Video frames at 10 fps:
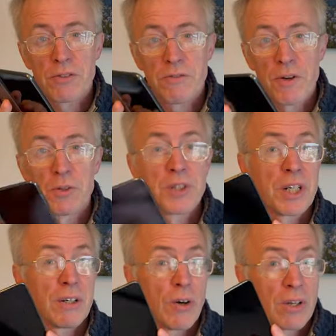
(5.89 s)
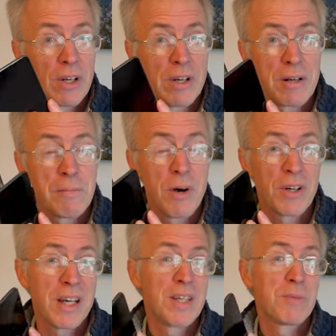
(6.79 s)
Fold here online.
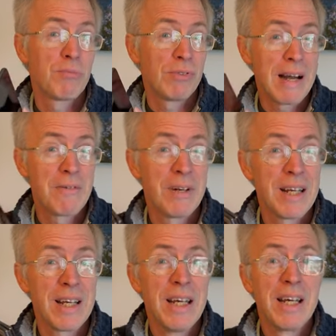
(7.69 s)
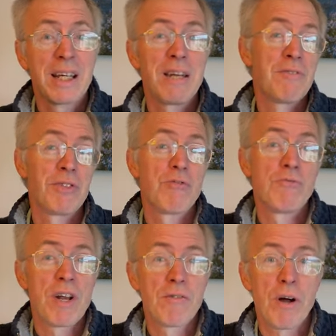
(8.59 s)
Marques Brownlee gave it the
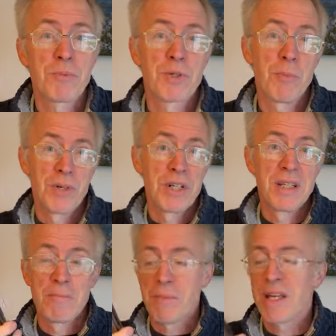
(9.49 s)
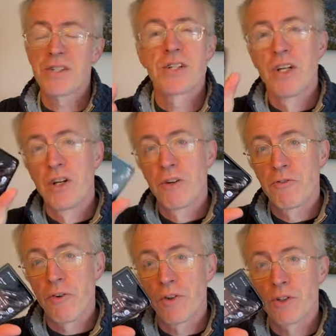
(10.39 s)
runner-up spot in the Best
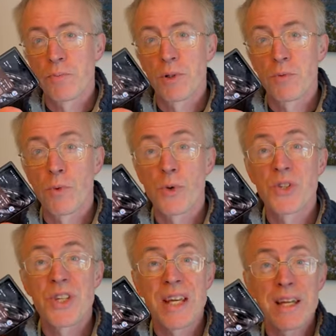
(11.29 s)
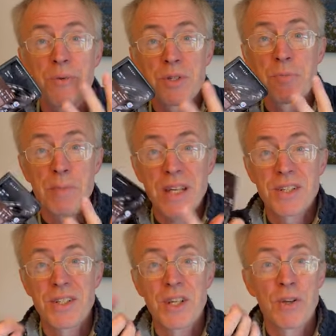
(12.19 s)
Foldable Award, saying it was the best
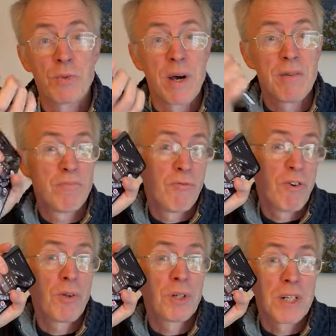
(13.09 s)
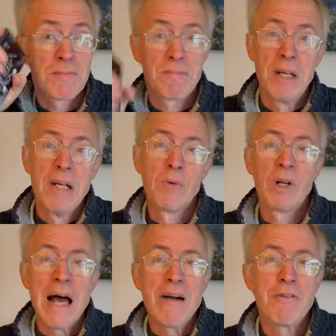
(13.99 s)
to use when folded.
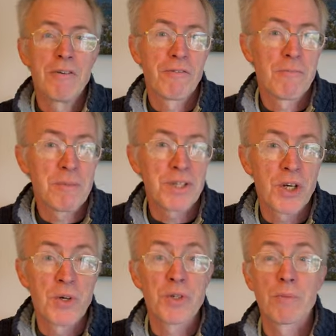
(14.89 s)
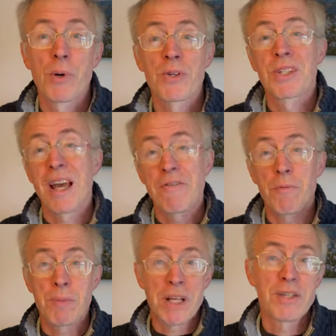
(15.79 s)
Well, Aaron from Mr. Who's the Boss gave the
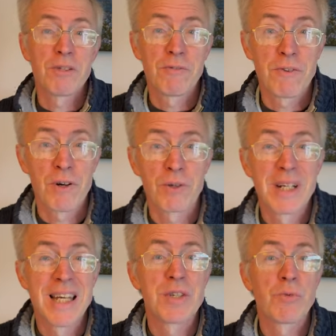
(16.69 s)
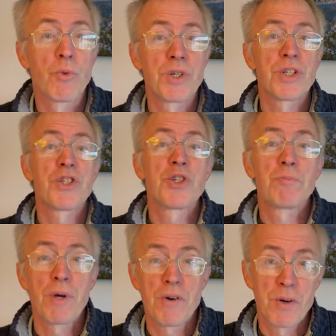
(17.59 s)
Pixel Fold his Wooden
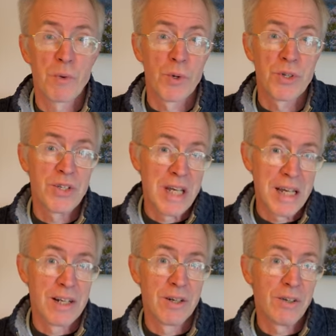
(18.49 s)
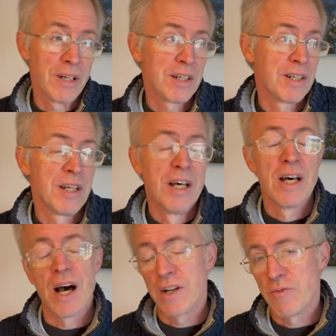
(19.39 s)
Spoon Award, saying it looked like an
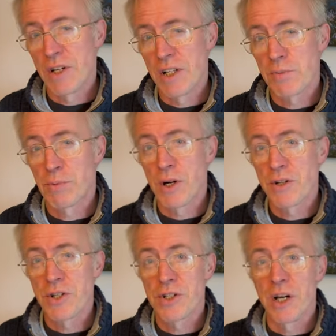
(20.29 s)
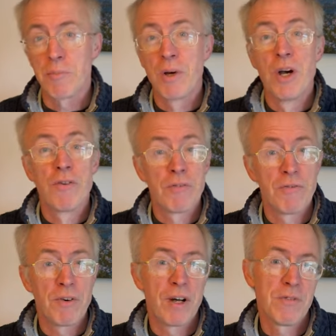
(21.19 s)
unreleased prototype from
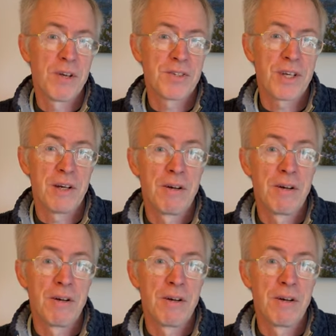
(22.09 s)
5 years ago.